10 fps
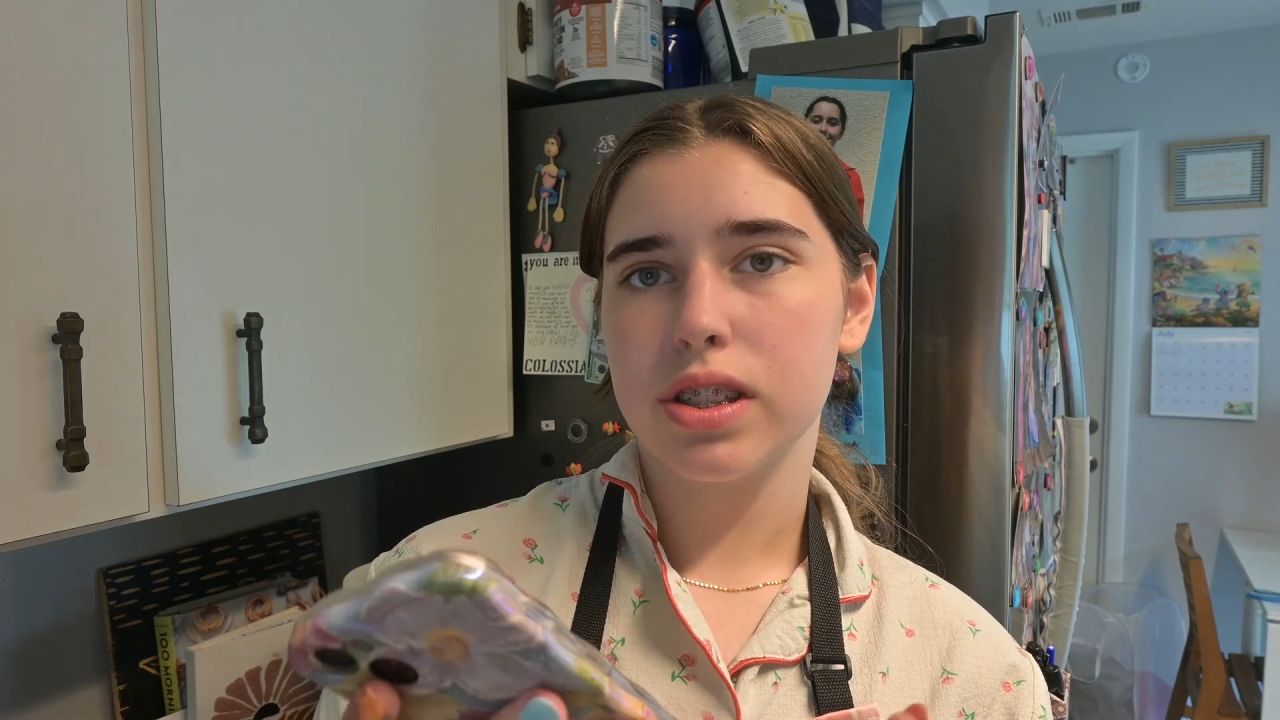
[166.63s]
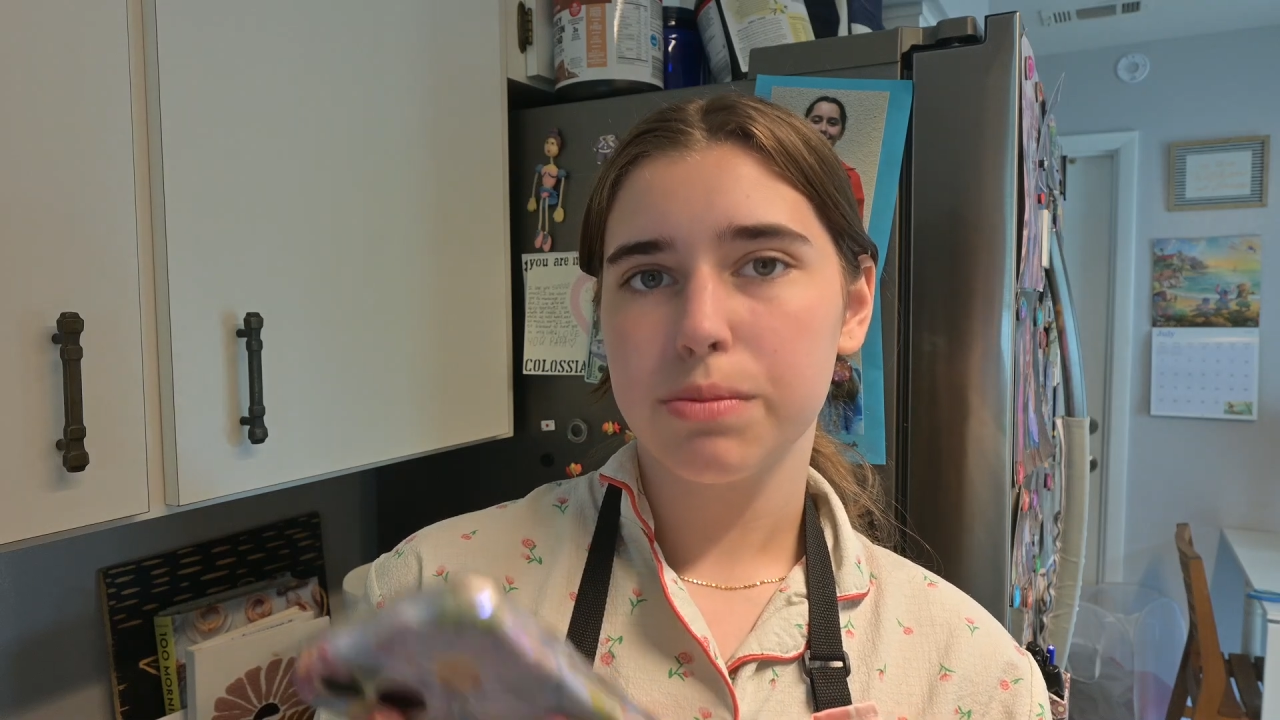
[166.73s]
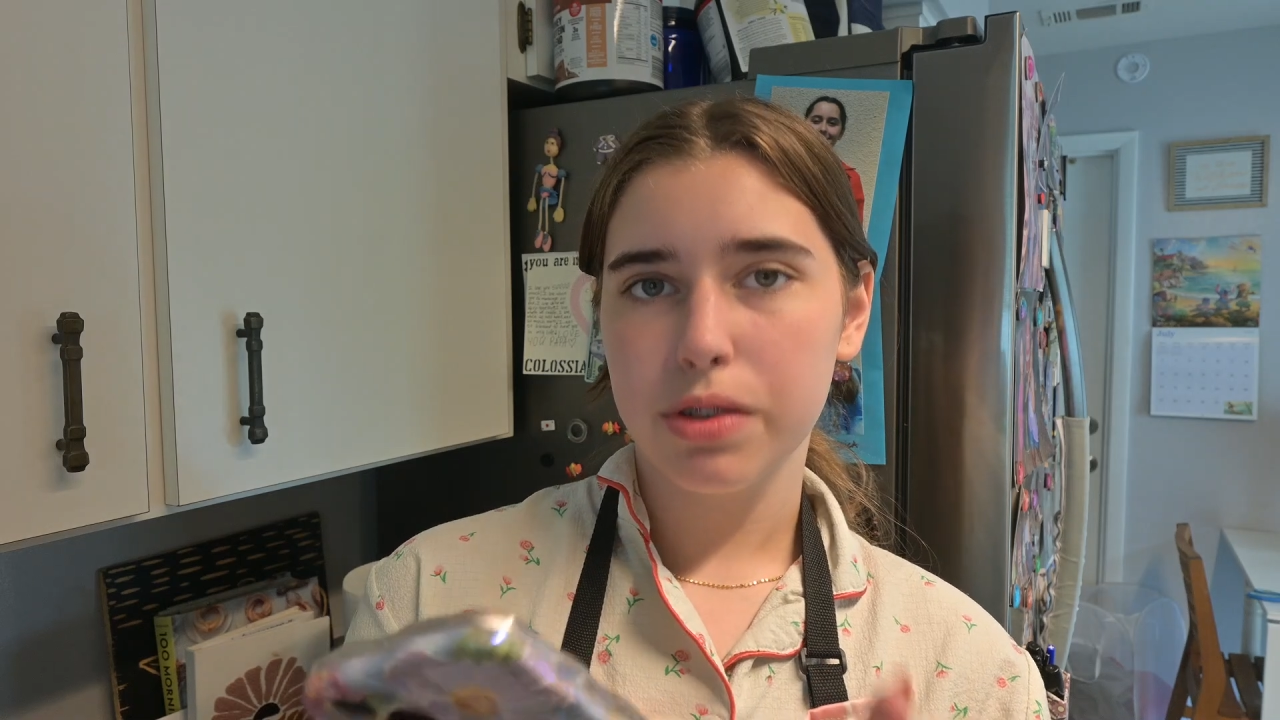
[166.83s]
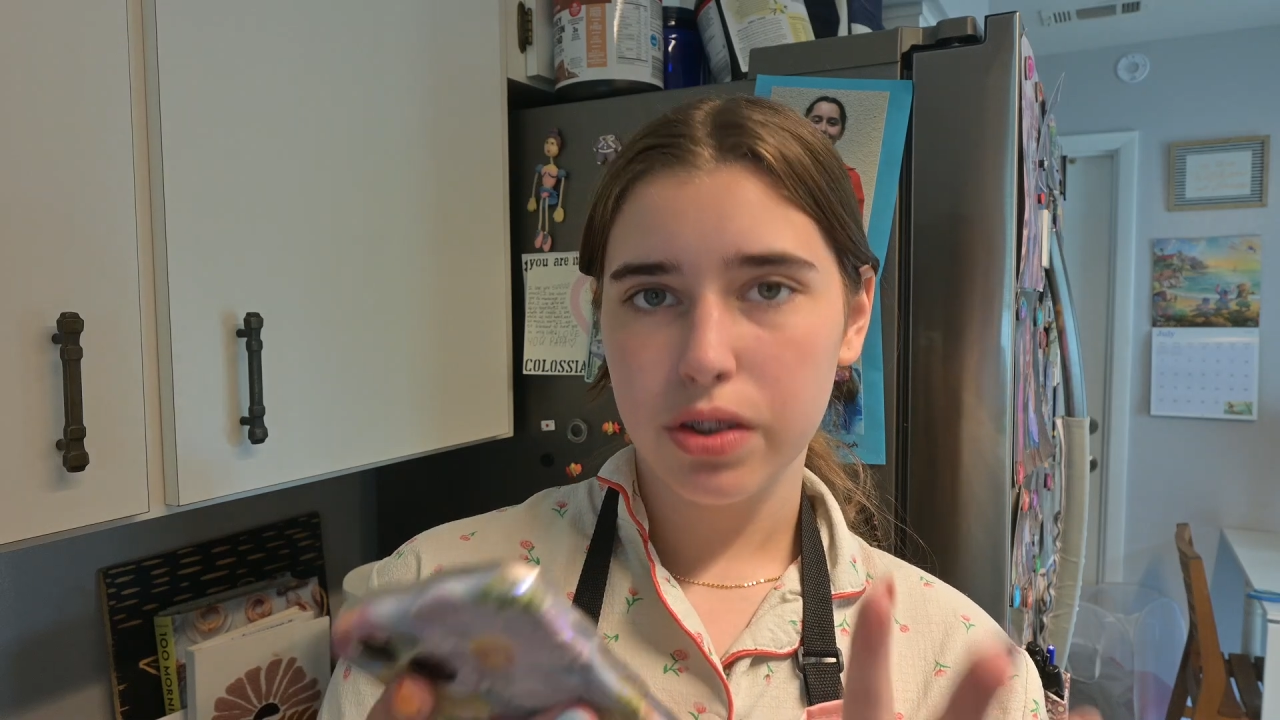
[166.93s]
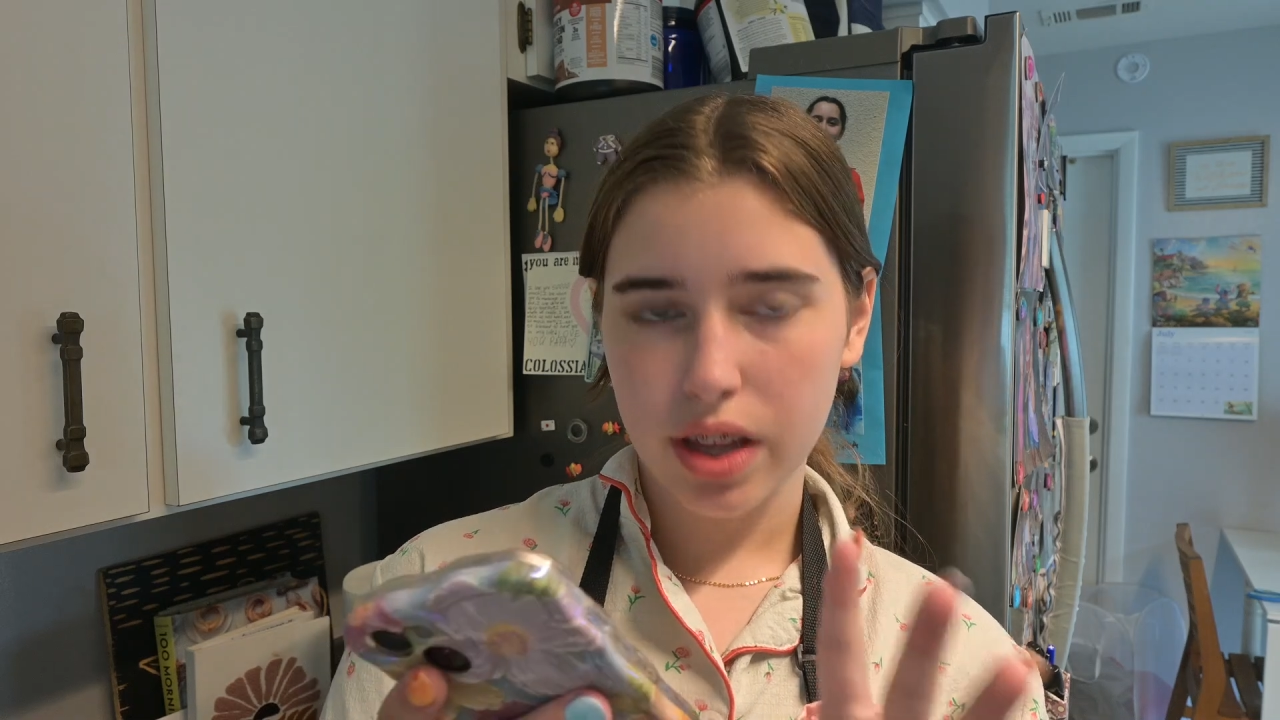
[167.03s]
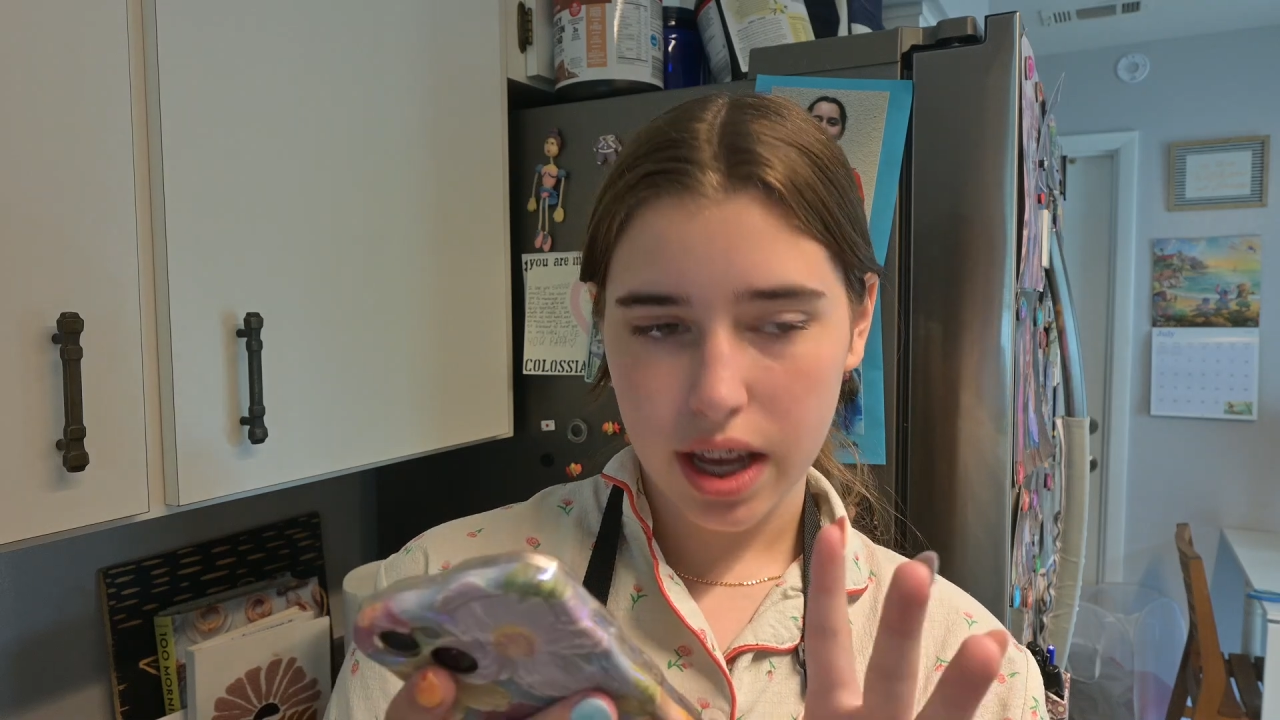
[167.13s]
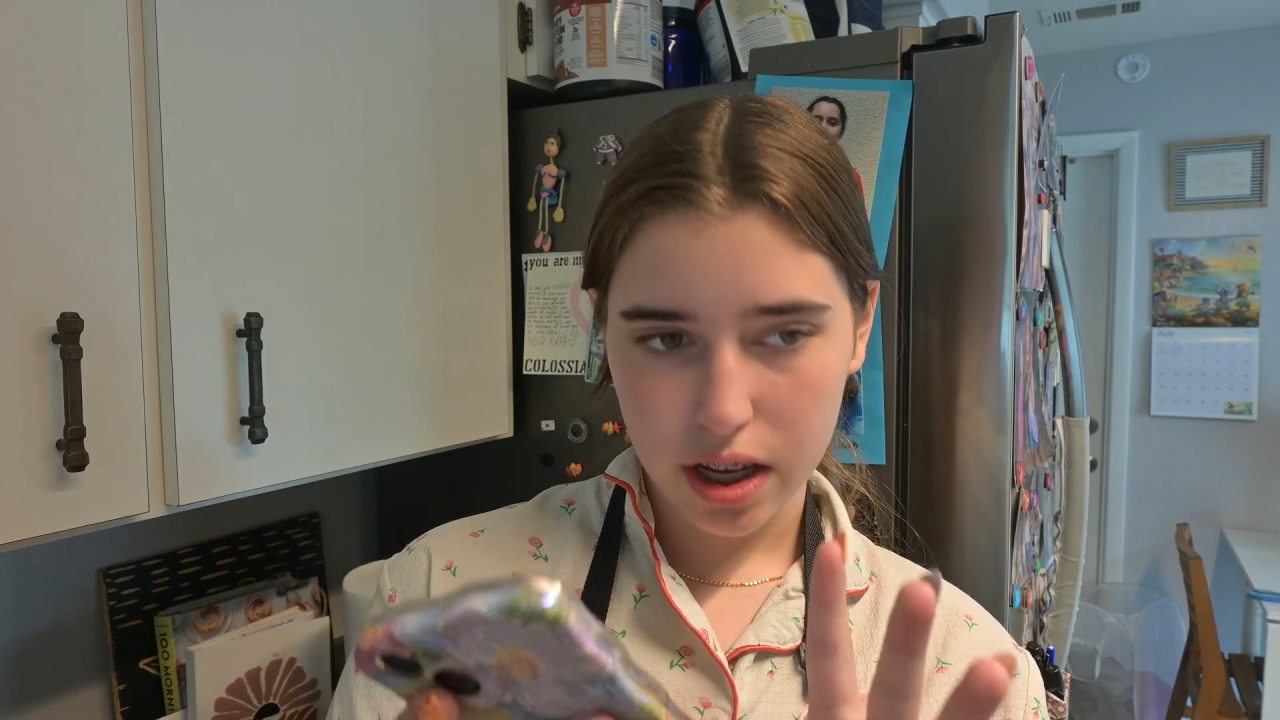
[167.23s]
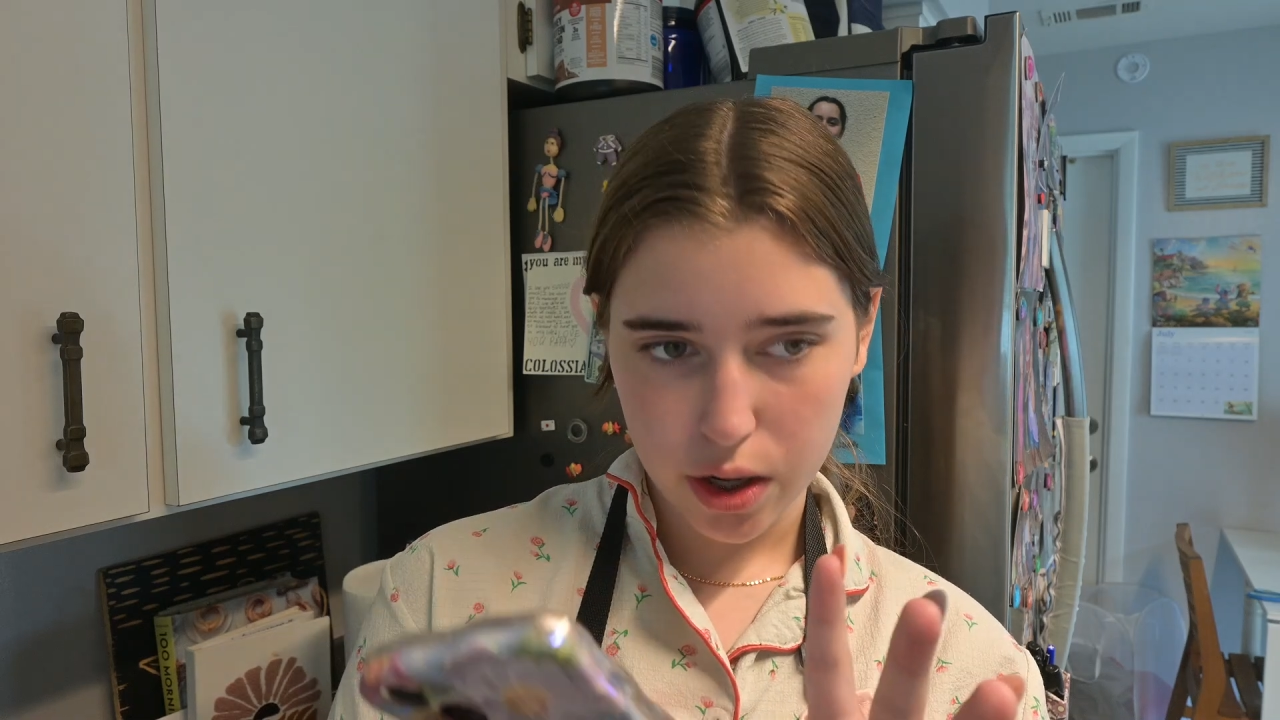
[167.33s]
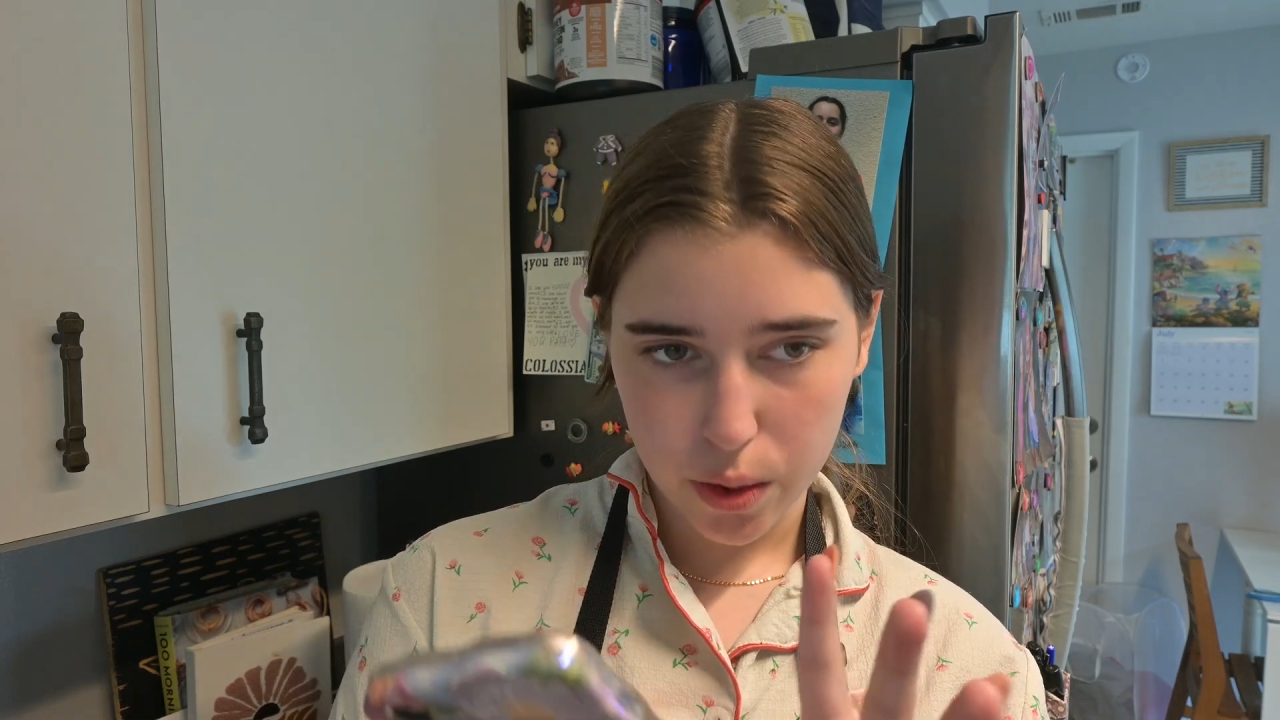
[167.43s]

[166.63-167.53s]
smooth and